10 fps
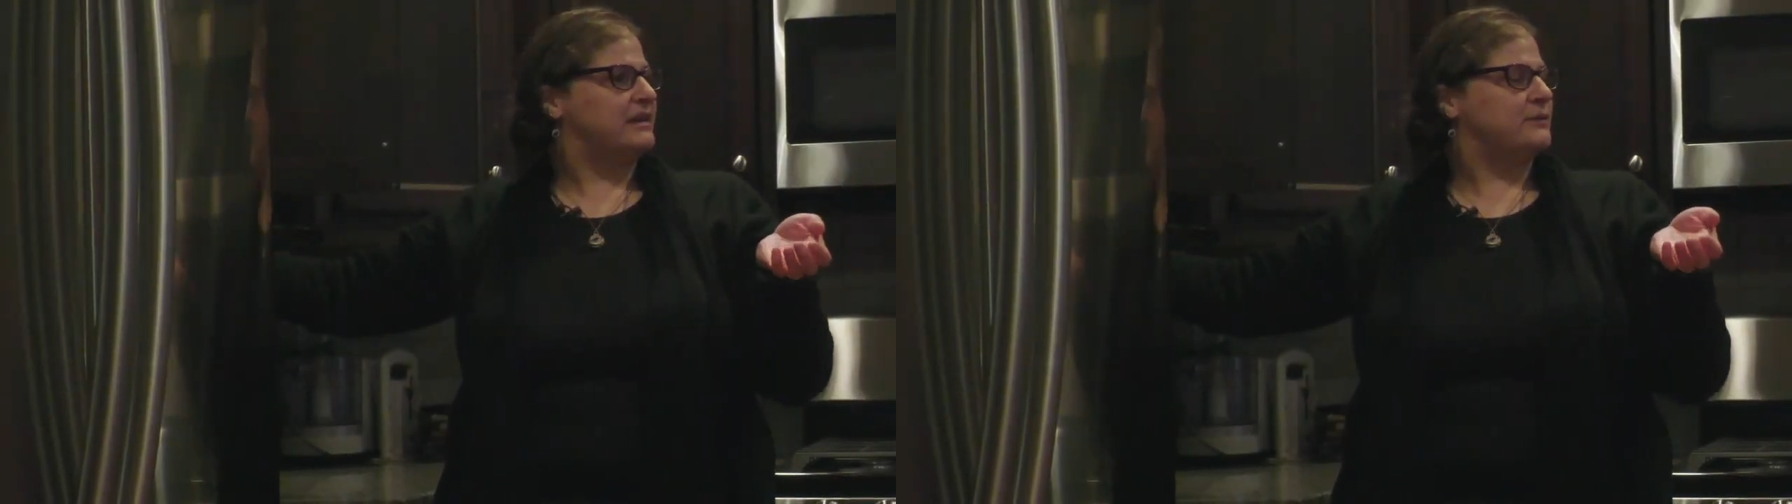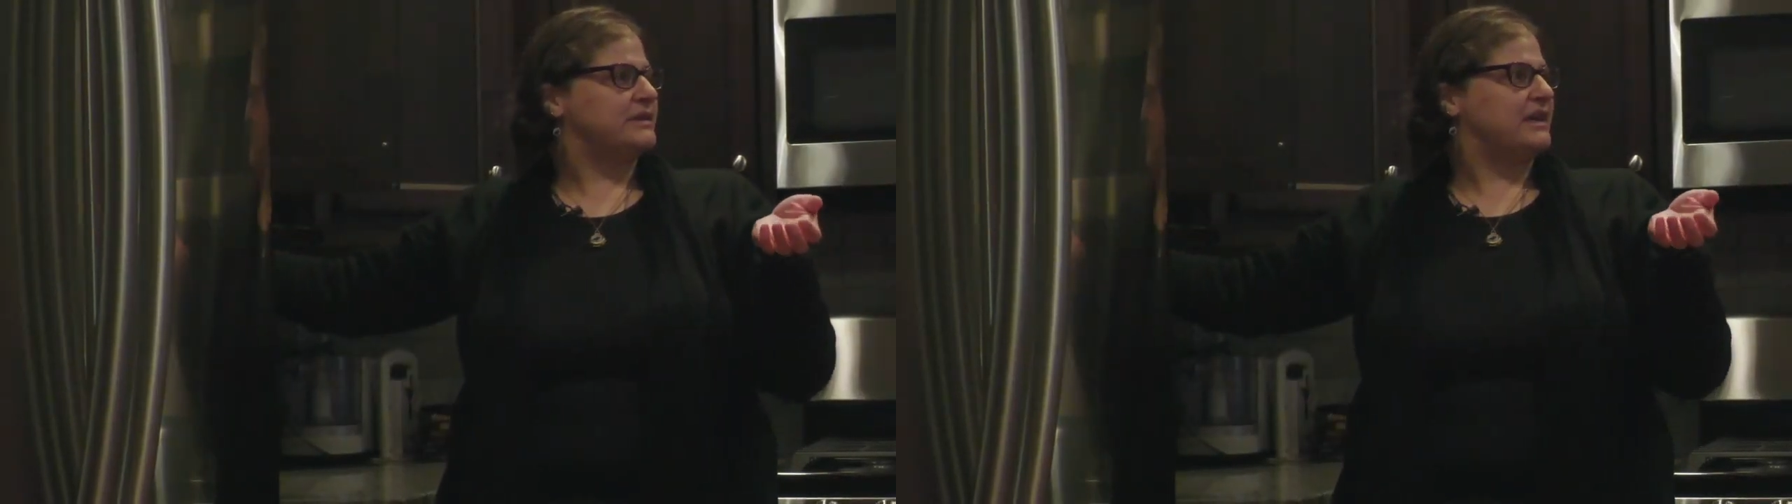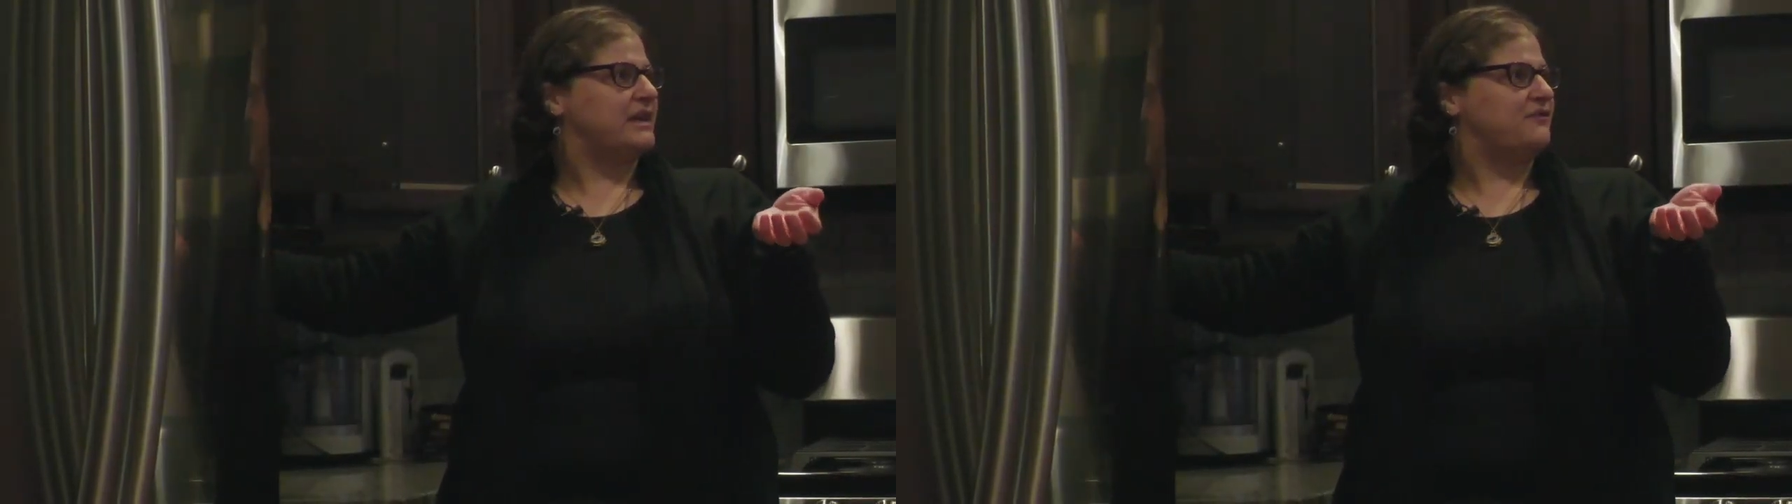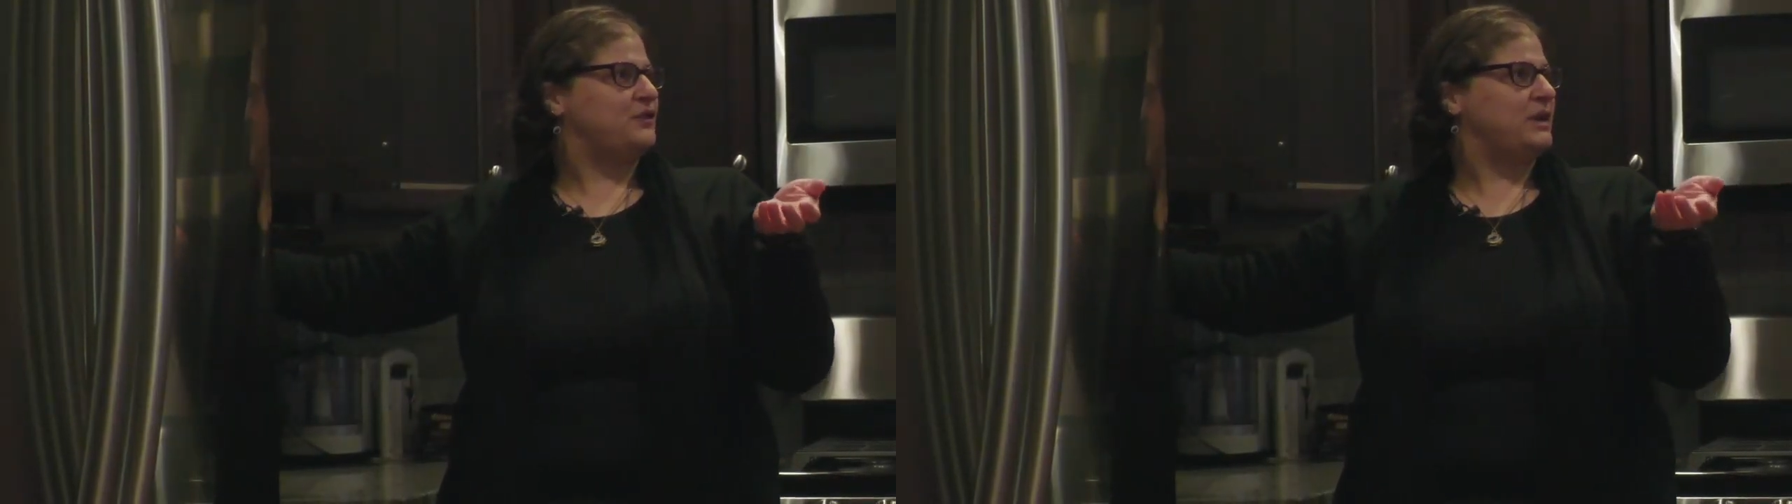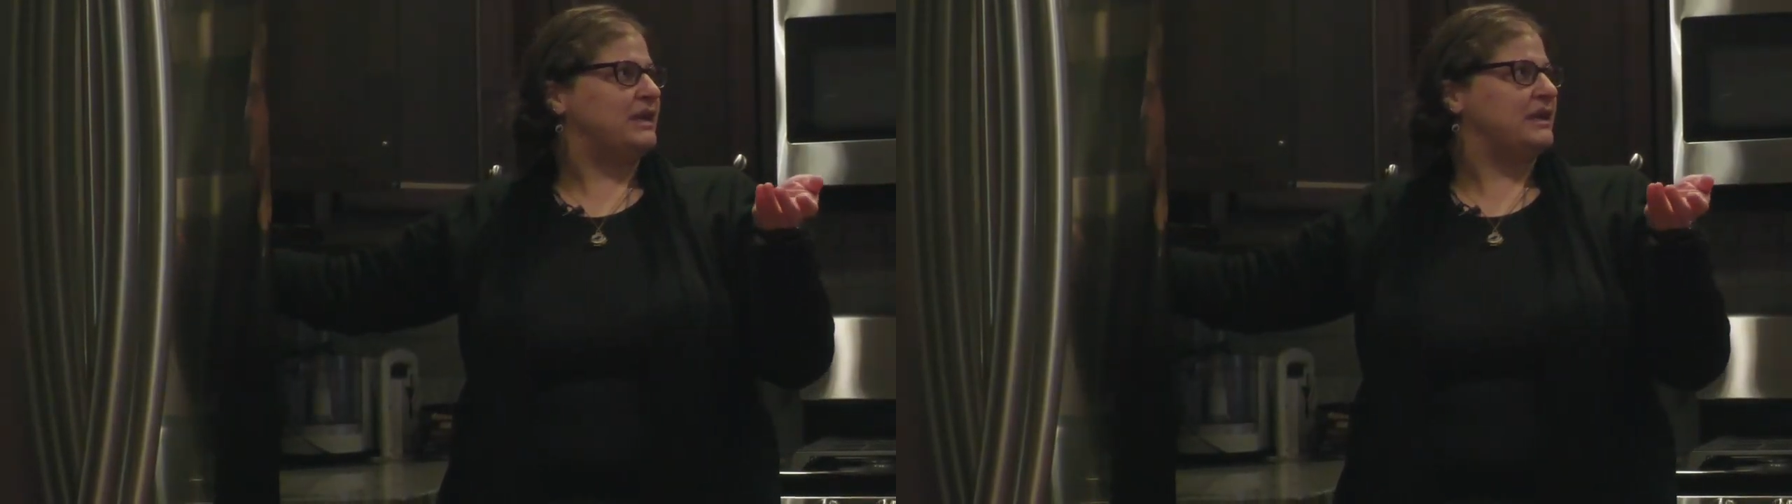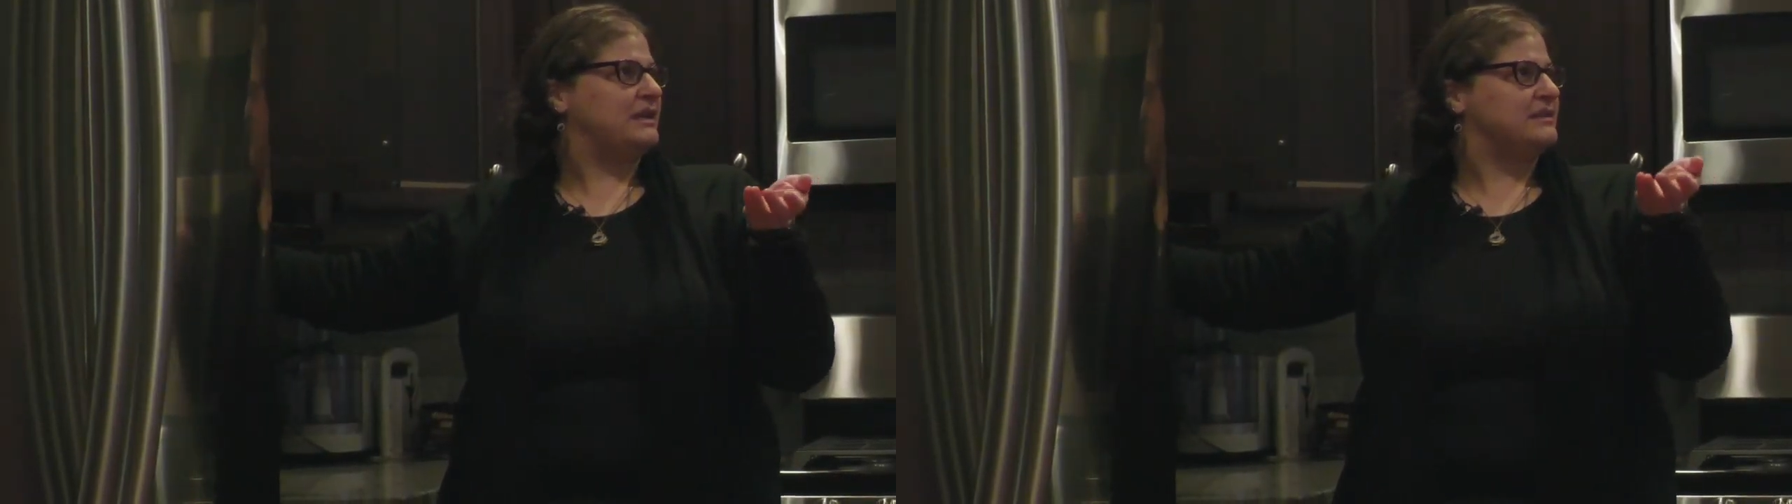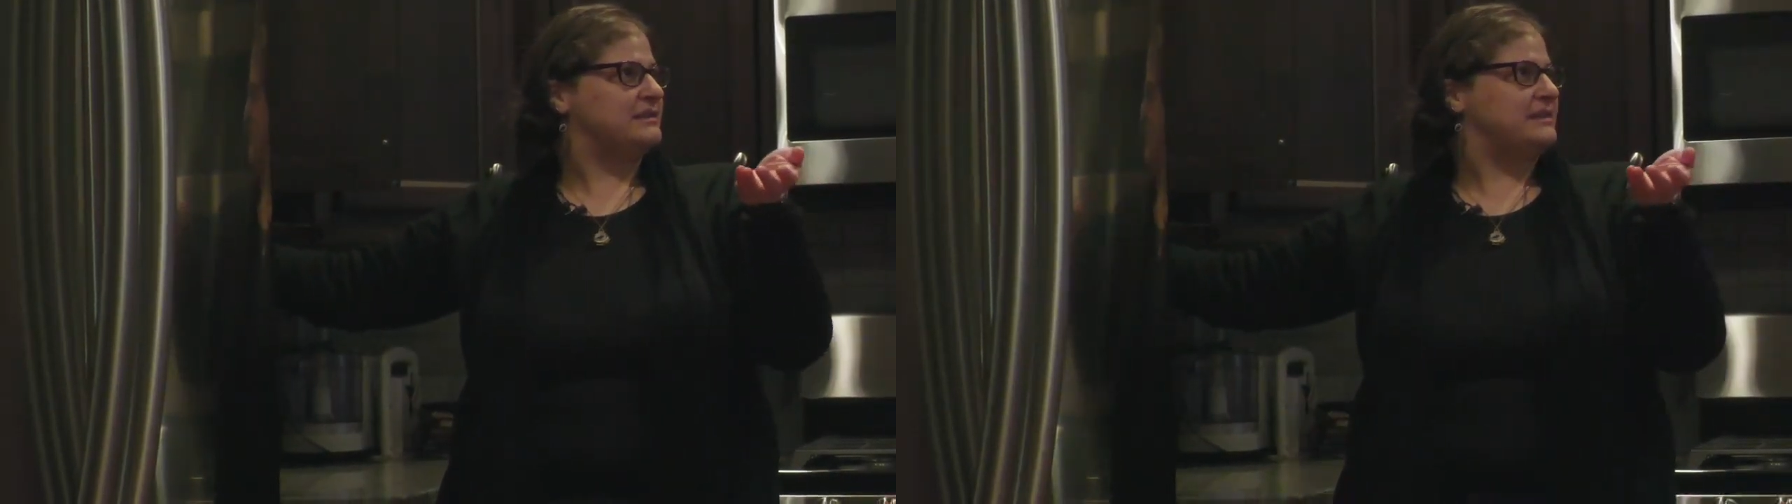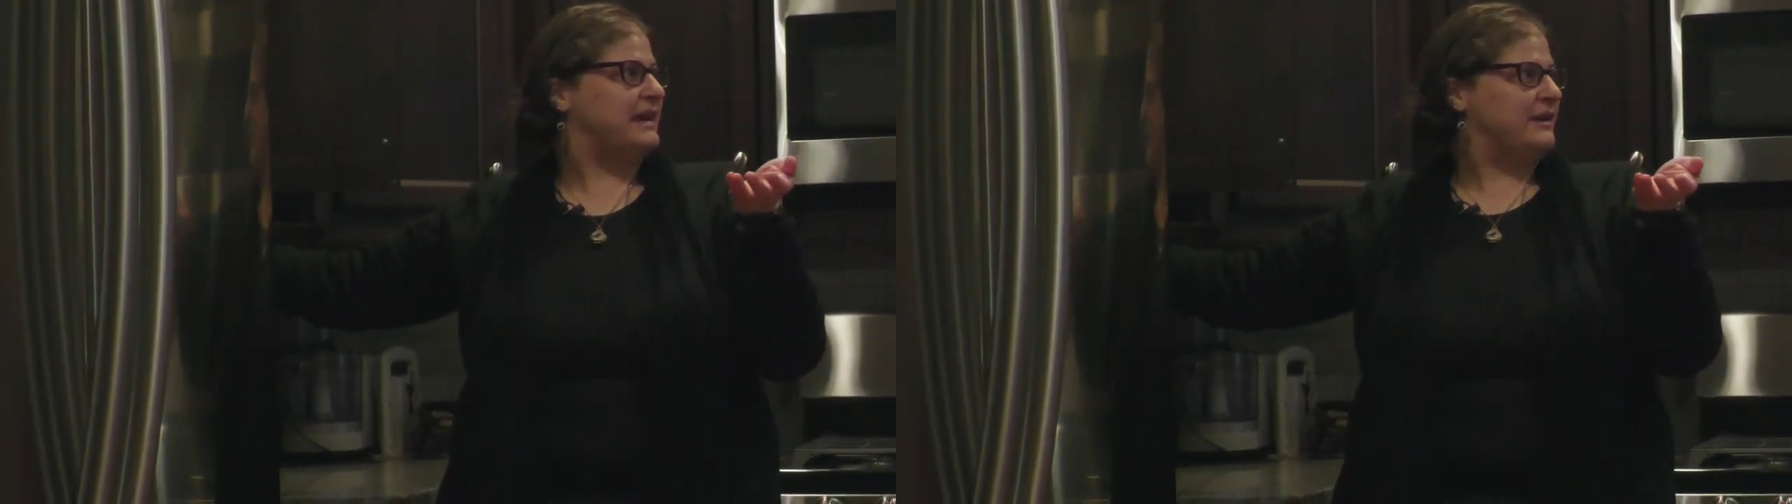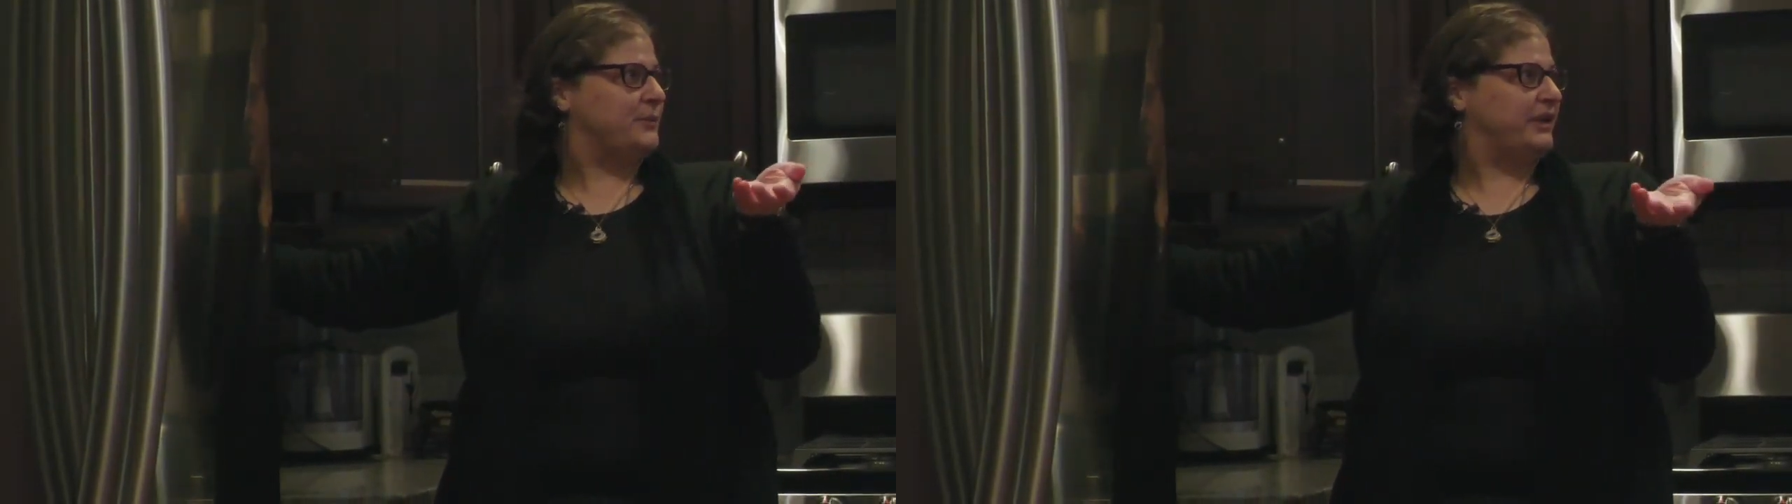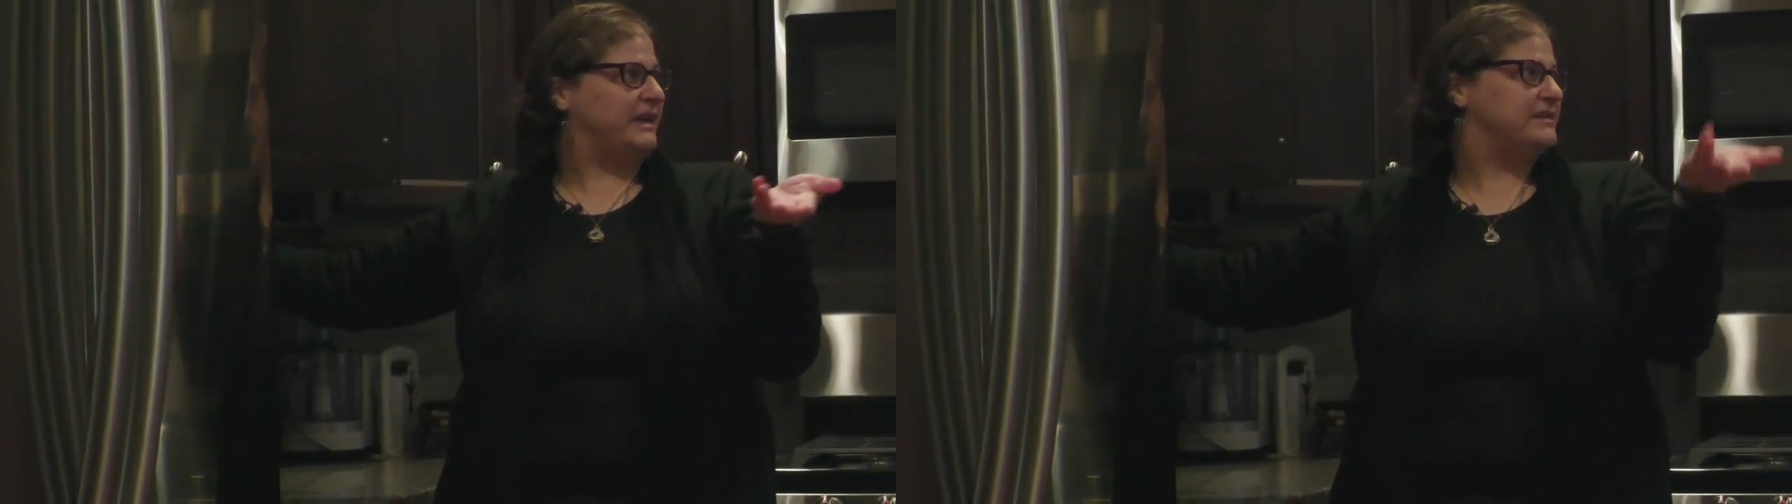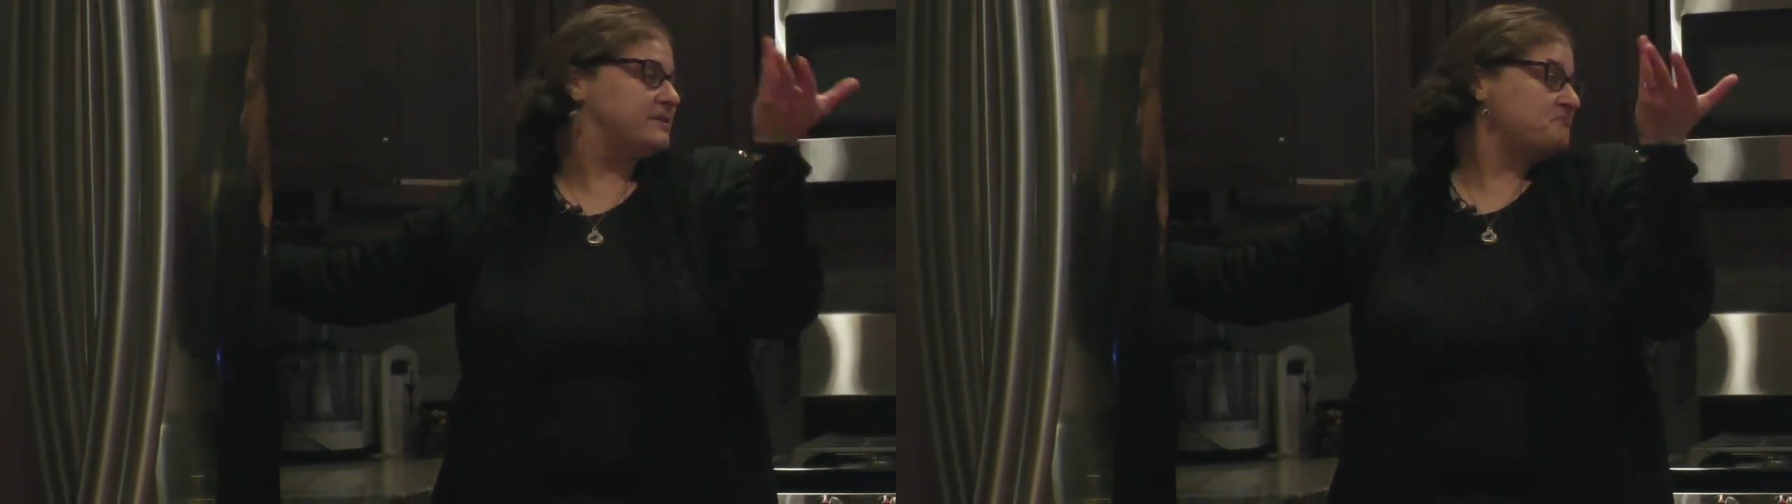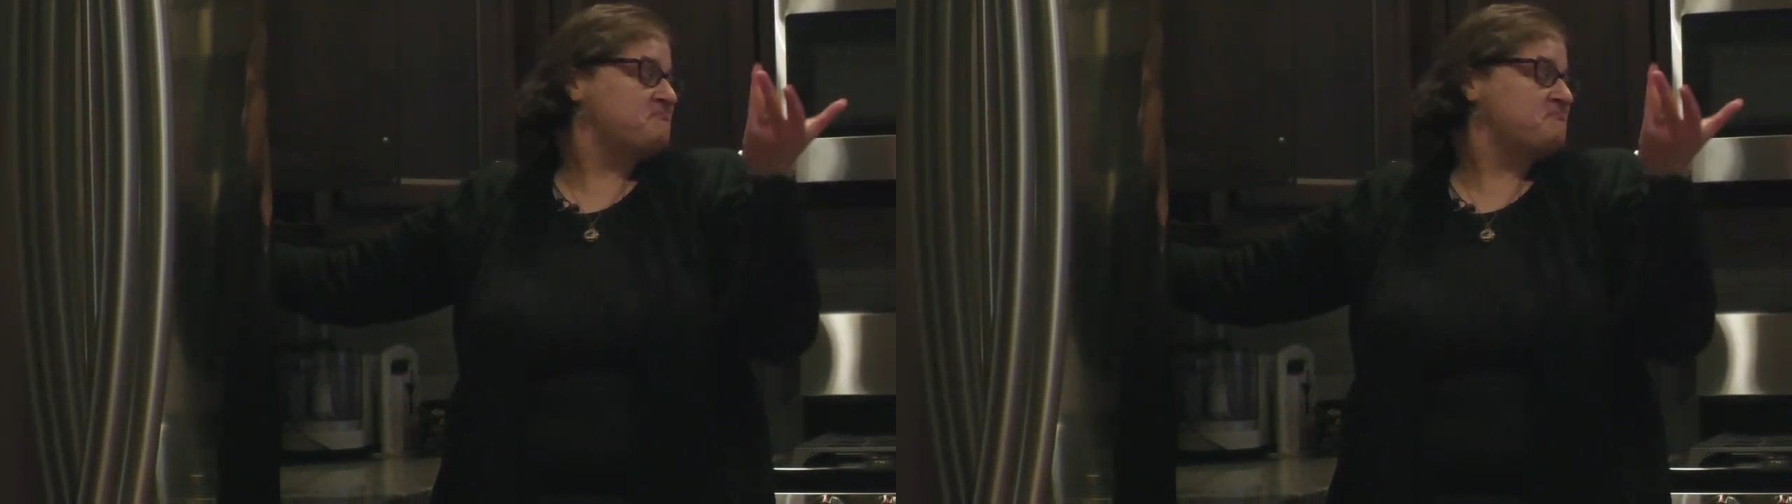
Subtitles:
it was like if you needed it to stay in place.